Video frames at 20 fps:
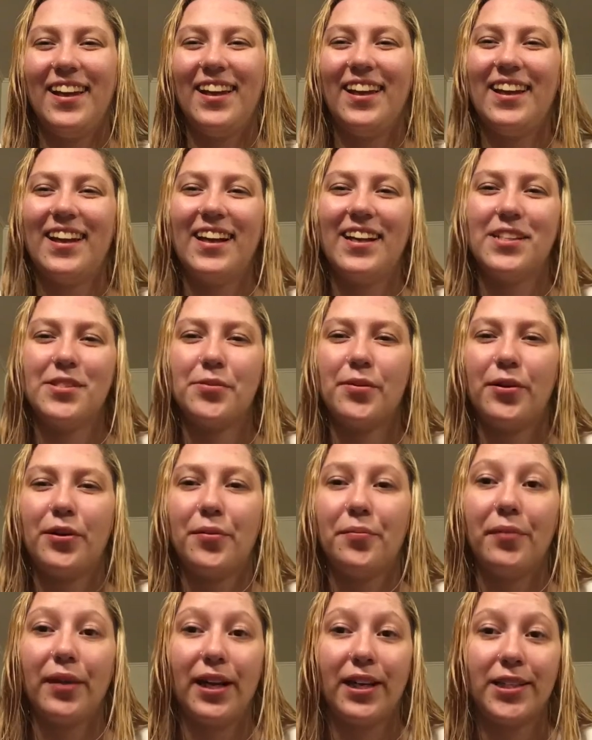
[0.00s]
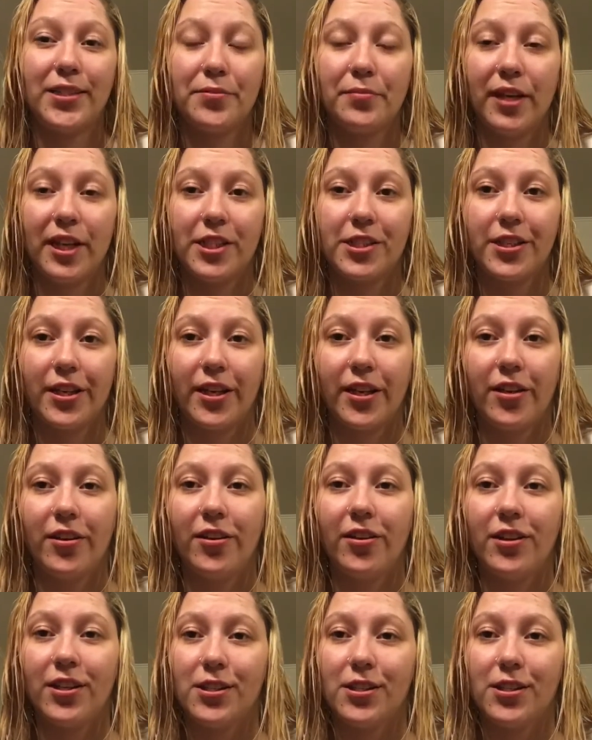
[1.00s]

Hey guys, welcome back to my channel.